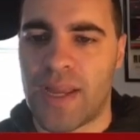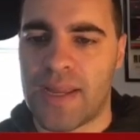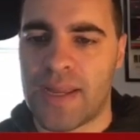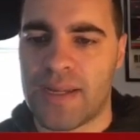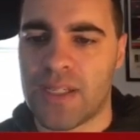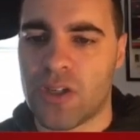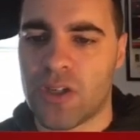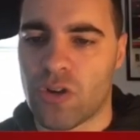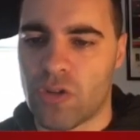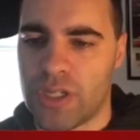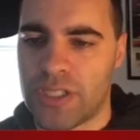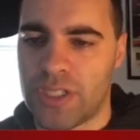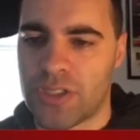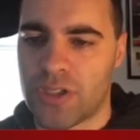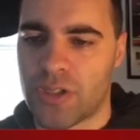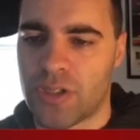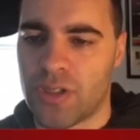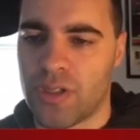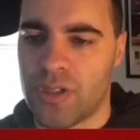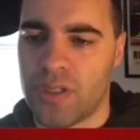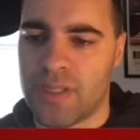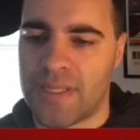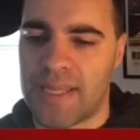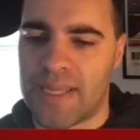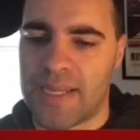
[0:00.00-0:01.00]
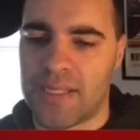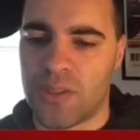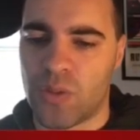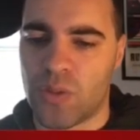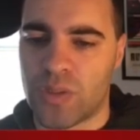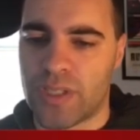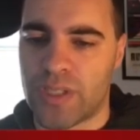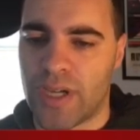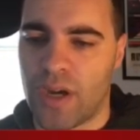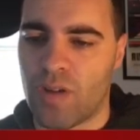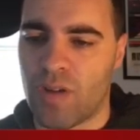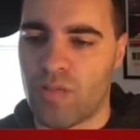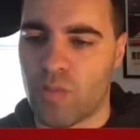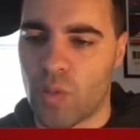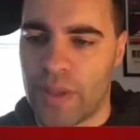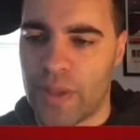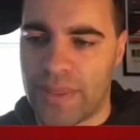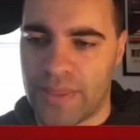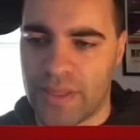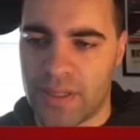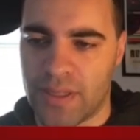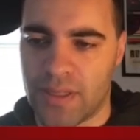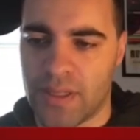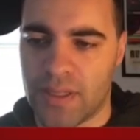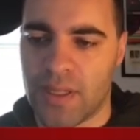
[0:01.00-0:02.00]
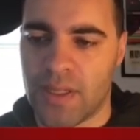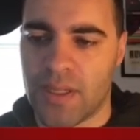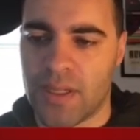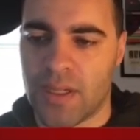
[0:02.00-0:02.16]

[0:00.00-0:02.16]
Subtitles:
any creature that you delve with it.